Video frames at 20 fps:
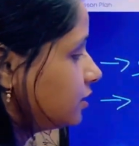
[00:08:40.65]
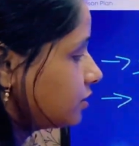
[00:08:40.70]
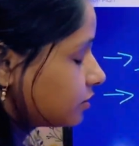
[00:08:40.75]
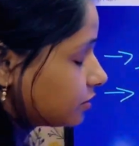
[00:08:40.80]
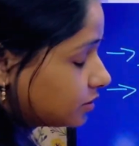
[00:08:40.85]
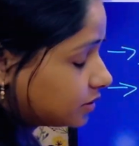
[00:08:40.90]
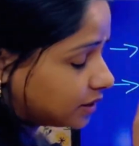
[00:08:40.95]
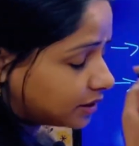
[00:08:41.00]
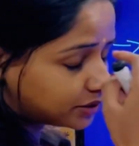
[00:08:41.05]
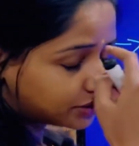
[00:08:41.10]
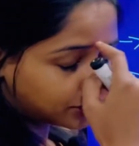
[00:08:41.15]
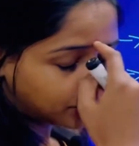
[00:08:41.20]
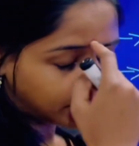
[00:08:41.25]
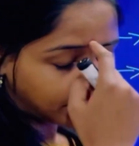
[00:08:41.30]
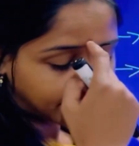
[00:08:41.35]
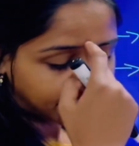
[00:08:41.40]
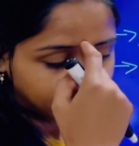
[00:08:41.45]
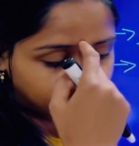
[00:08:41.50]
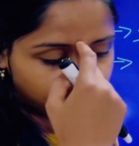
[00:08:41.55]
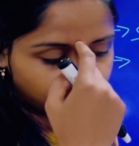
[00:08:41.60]
So just
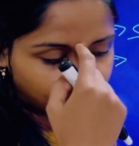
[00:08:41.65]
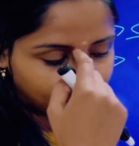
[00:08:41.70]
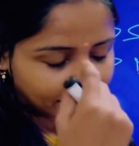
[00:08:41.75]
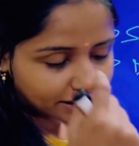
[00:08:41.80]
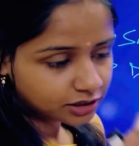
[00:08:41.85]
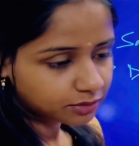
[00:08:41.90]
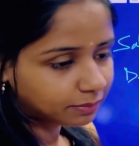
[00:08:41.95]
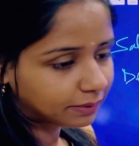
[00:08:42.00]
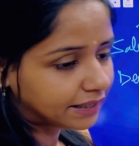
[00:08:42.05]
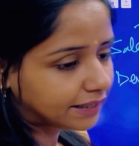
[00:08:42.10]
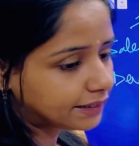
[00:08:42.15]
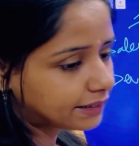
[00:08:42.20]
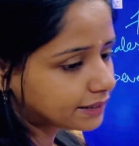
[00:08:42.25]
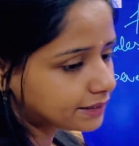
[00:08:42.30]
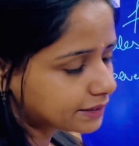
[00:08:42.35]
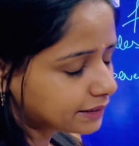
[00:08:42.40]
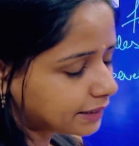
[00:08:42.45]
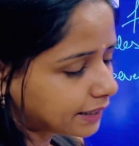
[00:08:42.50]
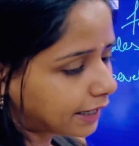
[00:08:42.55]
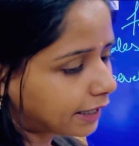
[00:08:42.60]
try to explain the
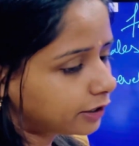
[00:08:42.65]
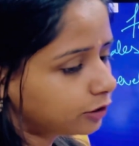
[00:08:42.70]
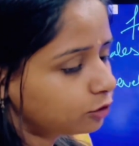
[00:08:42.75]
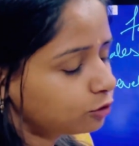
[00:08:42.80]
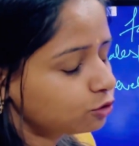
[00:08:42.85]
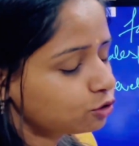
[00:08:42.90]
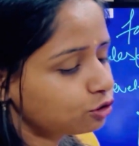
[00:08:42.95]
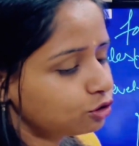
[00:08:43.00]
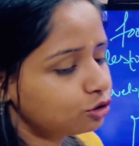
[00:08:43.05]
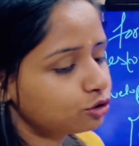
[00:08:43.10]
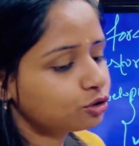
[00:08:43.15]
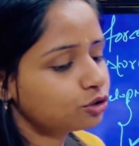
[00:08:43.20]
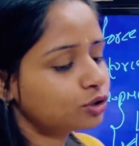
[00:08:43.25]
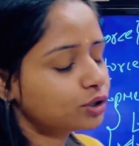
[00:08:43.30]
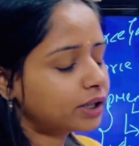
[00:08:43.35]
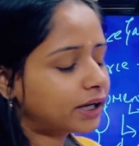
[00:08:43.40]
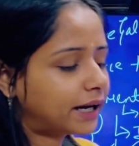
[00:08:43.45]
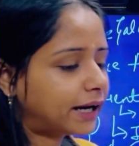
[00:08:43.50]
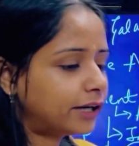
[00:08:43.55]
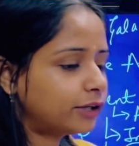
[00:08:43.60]
scenarios also,
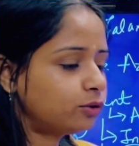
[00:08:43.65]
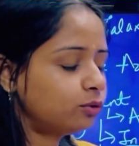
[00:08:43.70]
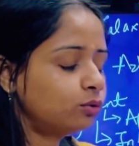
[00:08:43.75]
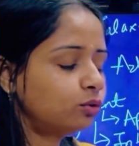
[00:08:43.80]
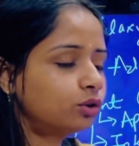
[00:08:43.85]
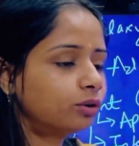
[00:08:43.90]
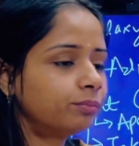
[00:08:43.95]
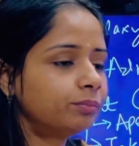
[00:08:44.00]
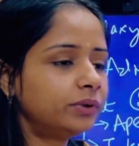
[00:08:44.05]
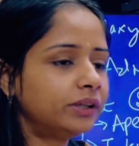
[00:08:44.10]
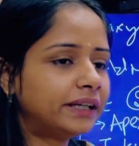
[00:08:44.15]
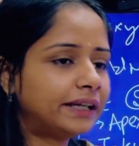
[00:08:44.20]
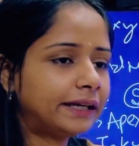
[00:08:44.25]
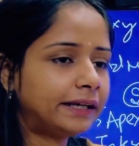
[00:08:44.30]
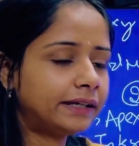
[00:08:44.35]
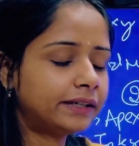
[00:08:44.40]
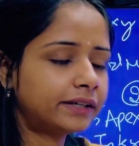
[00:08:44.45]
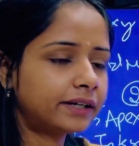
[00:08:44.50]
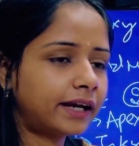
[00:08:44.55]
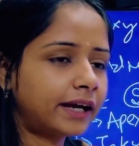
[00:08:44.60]
try to
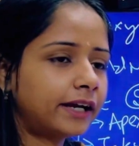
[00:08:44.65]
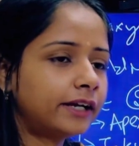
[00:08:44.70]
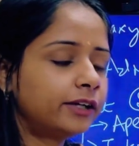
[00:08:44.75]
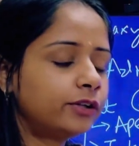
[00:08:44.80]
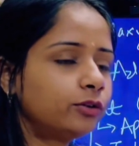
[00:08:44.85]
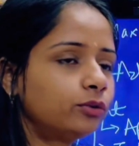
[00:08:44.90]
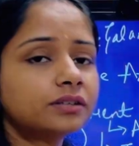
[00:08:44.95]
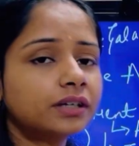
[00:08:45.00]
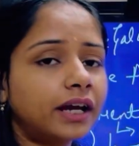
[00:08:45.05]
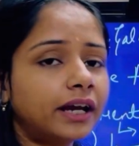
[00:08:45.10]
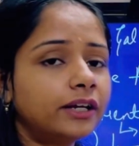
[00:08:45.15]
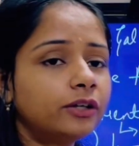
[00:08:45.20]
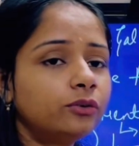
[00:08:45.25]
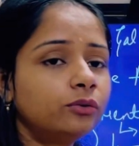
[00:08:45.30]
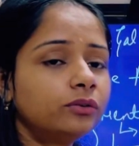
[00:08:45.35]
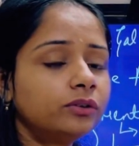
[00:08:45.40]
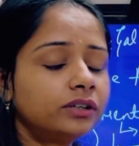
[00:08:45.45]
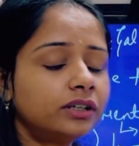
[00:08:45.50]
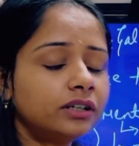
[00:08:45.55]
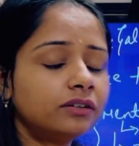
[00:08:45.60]
communicate, try
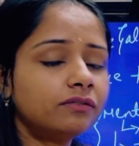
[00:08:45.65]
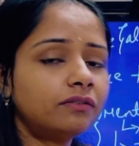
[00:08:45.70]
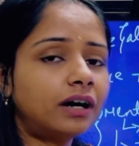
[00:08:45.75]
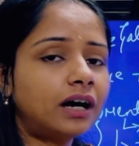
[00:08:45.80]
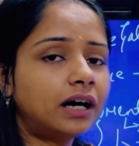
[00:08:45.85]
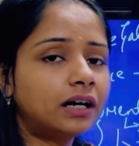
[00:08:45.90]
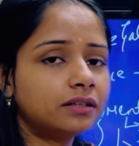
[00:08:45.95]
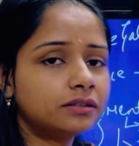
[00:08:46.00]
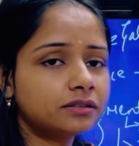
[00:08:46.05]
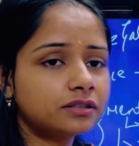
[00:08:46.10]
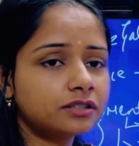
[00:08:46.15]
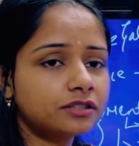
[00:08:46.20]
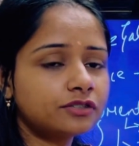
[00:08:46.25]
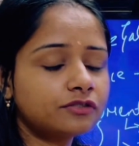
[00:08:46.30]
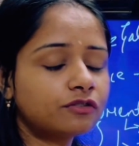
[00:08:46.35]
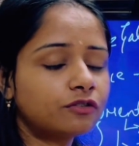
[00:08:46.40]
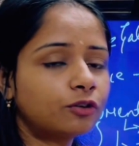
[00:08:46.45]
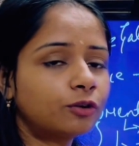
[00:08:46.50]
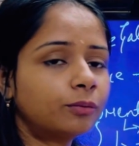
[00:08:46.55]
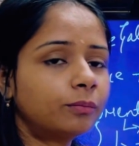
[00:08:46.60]
to give answers
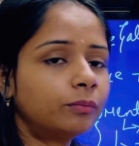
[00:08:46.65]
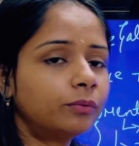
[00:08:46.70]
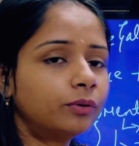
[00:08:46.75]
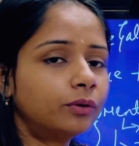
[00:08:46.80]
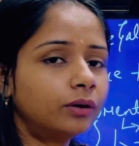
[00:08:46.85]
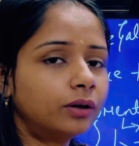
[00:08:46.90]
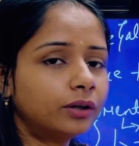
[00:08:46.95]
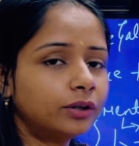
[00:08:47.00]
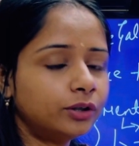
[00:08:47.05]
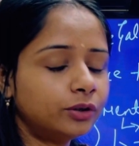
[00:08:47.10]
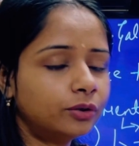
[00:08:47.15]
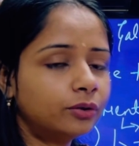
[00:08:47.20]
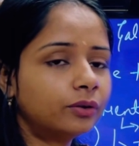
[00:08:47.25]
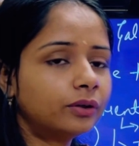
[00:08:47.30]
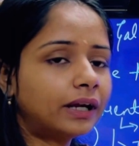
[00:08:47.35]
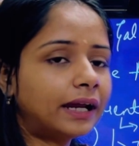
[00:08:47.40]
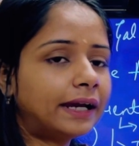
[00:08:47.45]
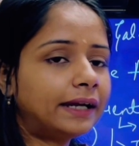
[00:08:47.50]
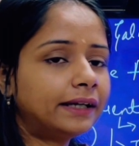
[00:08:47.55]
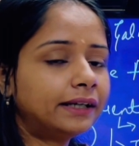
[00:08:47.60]
from
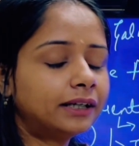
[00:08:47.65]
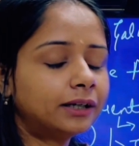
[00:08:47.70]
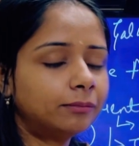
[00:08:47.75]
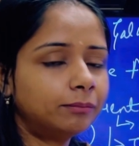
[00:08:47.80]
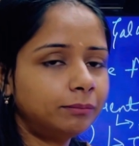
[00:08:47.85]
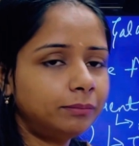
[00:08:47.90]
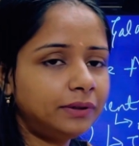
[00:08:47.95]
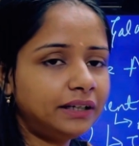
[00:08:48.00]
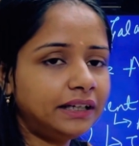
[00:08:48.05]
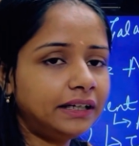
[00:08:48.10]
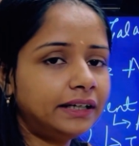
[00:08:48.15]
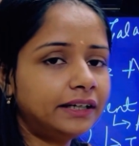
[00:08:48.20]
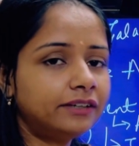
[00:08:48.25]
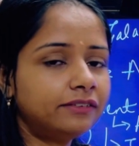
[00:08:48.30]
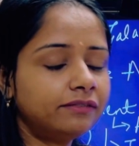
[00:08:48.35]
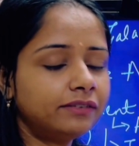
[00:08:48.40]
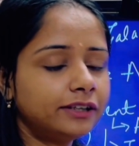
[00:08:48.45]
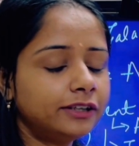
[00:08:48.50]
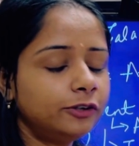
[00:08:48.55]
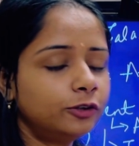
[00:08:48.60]
your end complete
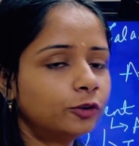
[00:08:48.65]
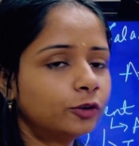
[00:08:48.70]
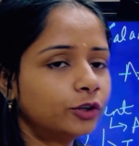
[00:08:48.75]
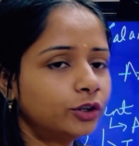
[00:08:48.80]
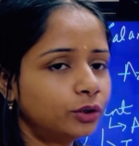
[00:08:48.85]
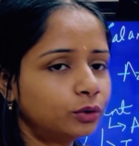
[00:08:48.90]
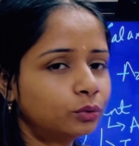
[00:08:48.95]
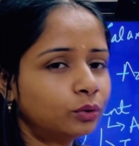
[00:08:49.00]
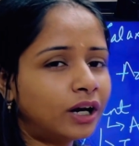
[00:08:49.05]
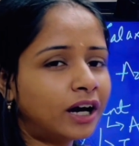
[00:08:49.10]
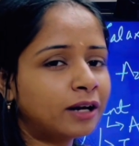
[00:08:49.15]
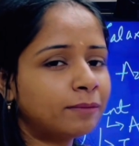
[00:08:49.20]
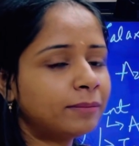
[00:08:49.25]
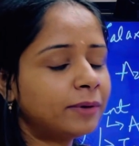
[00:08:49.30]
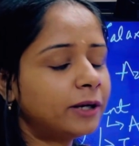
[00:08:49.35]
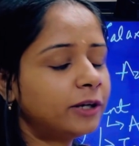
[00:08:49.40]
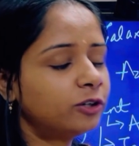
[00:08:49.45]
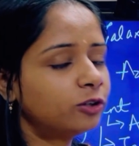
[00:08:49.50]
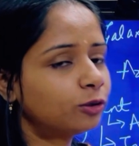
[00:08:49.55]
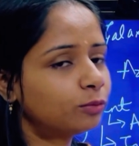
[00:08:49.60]
with your
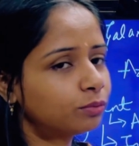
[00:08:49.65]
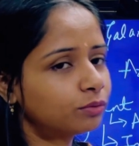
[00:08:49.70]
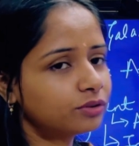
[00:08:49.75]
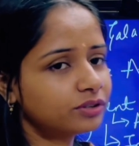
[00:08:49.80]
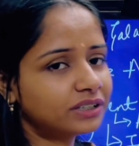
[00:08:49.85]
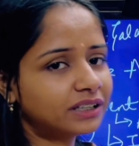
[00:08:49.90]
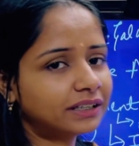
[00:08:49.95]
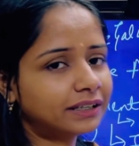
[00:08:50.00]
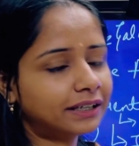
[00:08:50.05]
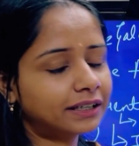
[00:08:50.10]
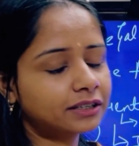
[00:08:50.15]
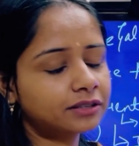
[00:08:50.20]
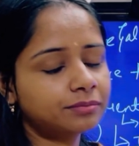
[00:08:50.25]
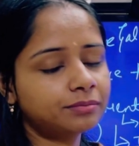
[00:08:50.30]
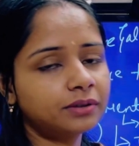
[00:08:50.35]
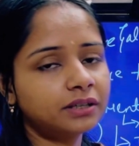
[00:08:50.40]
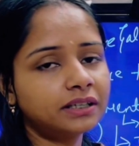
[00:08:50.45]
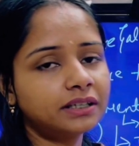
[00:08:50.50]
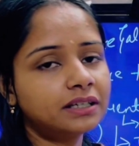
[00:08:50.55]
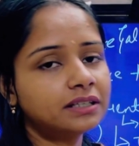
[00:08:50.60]
requirement, your project
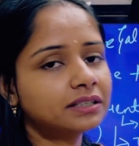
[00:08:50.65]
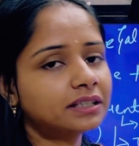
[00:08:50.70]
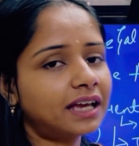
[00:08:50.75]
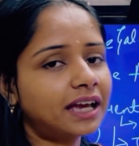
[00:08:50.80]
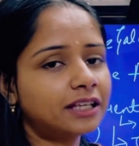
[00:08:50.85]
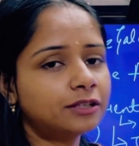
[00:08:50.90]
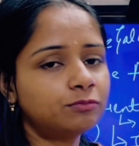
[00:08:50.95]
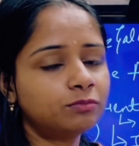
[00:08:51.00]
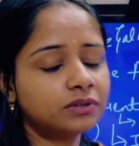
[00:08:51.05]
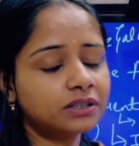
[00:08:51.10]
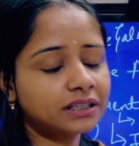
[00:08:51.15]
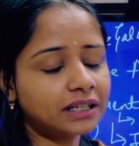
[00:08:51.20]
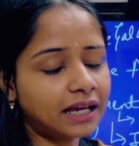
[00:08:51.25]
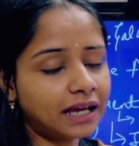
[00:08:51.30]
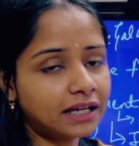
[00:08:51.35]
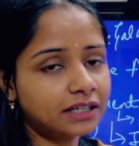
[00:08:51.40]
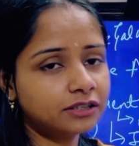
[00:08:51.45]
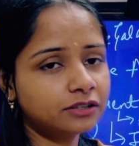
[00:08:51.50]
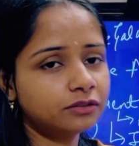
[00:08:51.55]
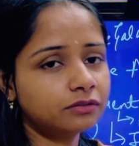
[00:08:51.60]
experience,
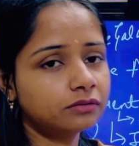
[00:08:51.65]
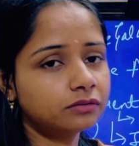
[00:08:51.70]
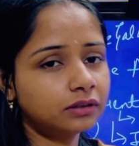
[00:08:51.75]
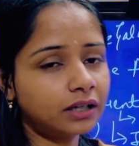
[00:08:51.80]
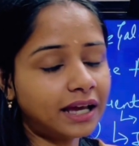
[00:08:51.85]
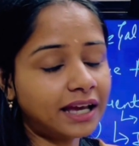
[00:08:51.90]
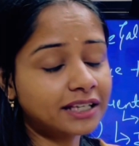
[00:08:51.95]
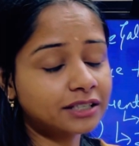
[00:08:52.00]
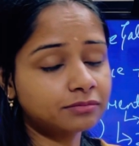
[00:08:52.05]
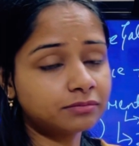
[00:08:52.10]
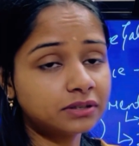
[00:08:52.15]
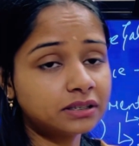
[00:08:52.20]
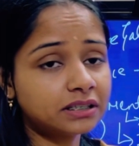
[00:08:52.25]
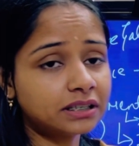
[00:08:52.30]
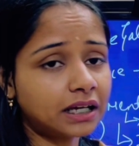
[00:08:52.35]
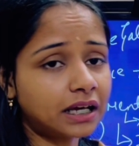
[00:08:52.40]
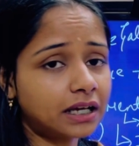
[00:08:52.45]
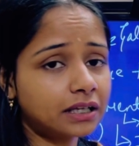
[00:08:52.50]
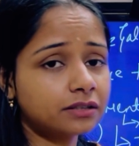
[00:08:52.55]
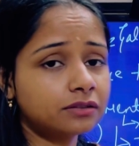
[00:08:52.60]
as much
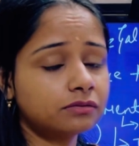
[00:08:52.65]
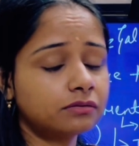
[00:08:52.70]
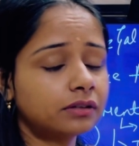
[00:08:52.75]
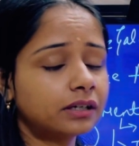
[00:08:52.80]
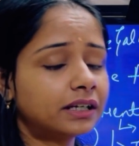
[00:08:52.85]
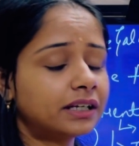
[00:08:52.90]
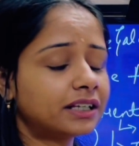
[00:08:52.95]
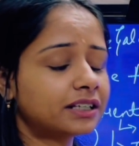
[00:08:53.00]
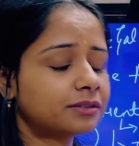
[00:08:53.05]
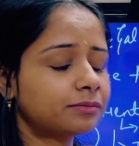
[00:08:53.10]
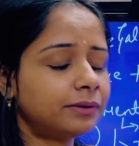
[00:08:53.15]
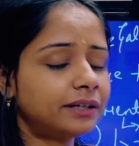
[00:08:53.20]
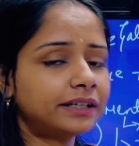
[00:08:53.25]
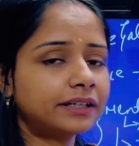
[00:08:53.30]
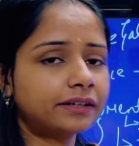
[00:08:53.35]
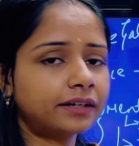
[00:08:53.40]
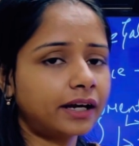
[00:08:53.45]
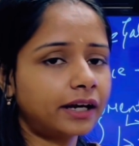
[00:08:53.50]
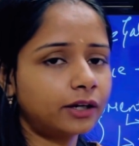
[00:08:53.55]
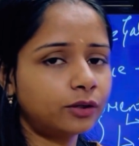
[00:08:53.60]
as you can explain,
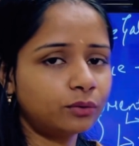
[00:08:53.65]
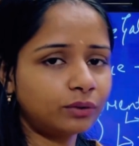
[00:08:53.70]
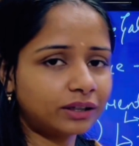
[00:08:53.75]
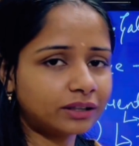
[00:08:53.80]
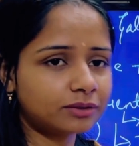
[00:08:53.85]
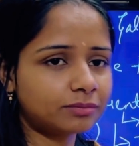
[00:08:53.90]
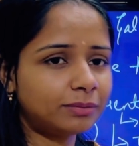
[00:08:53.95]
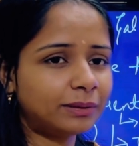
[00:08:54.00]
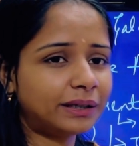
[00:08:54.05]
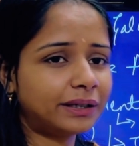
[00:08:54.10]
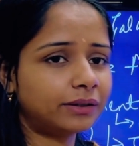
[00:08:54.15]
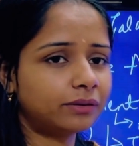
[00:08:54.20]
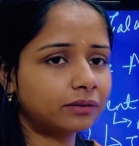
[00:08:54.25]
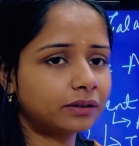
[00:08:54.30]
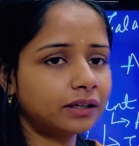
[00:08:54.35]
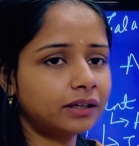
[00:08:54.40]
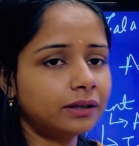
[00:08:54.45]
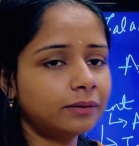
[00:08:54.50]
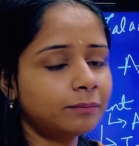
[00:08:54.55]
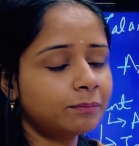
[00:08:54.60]
try to explain,
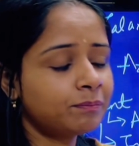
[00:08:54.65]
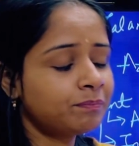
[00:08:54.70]
okay?